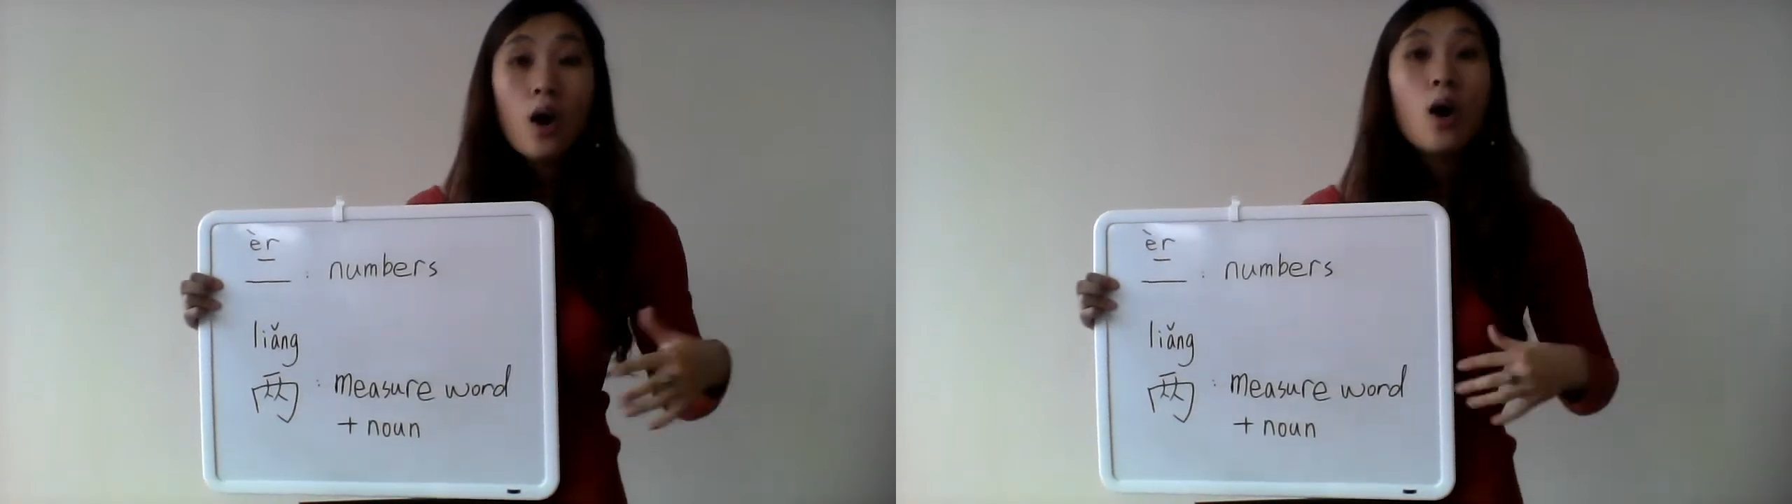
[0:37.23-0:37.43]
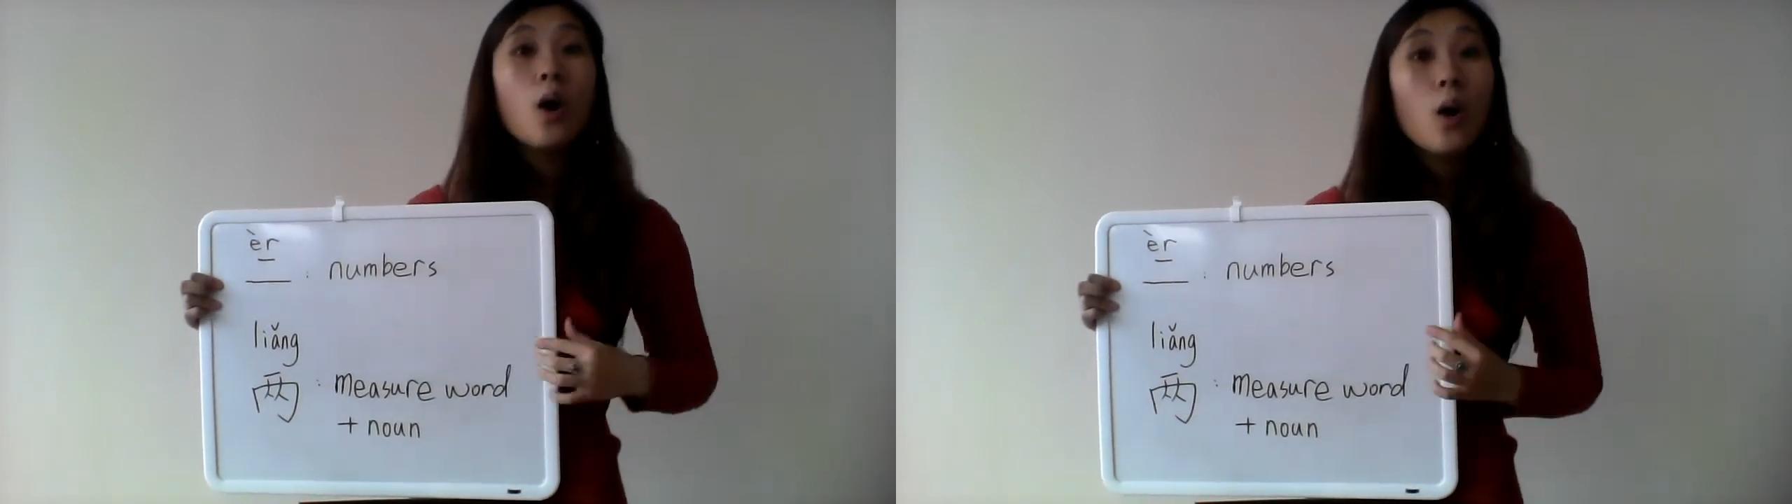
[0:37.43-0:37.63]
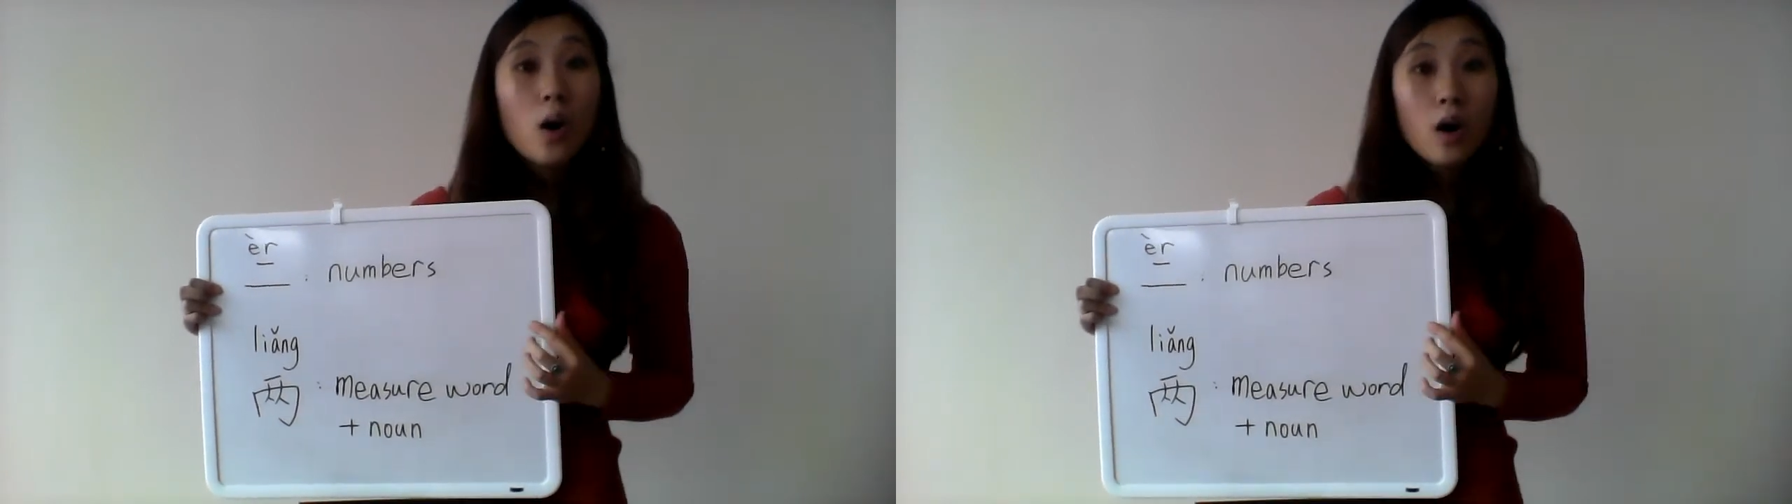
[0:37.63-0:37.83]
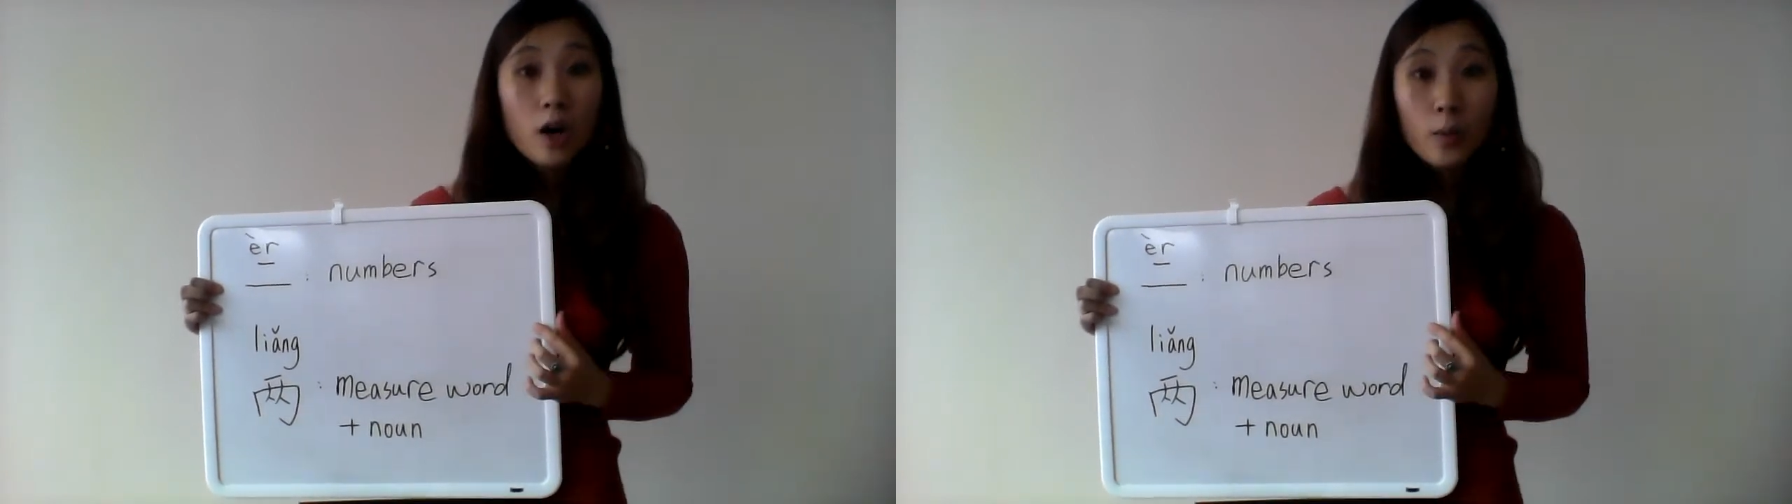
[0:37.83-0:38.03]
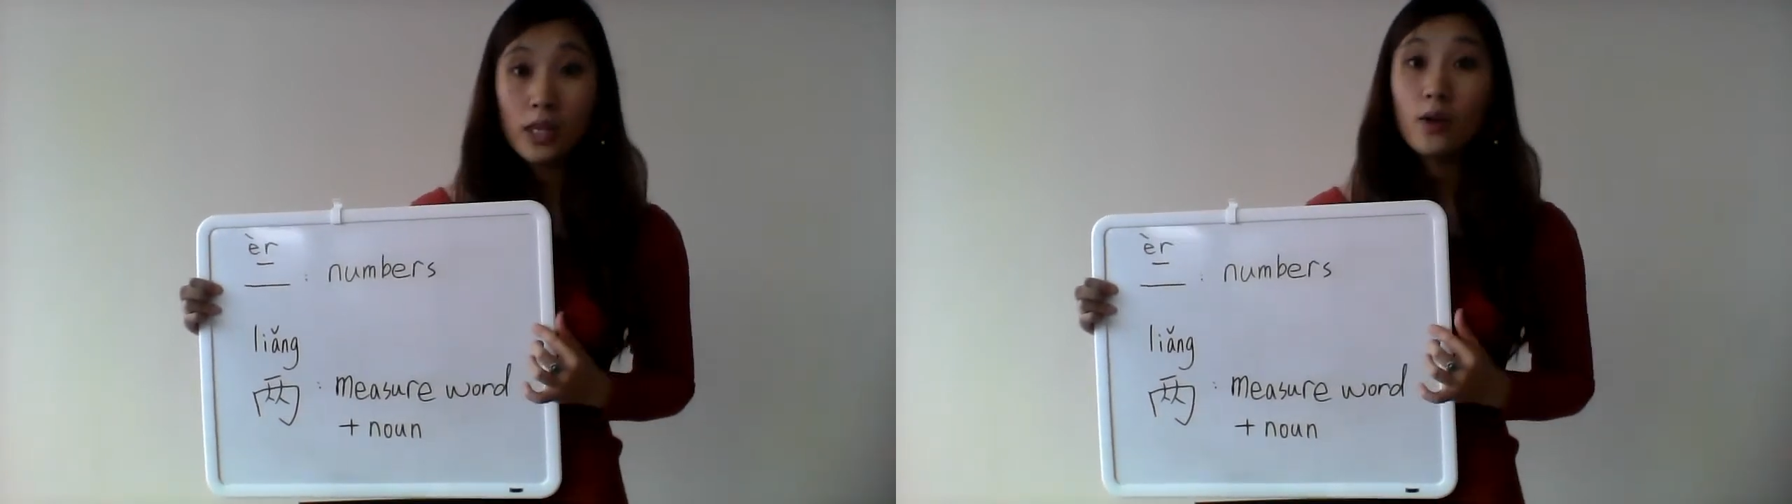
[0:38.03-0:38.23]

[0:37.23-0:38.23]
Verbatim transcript: or when you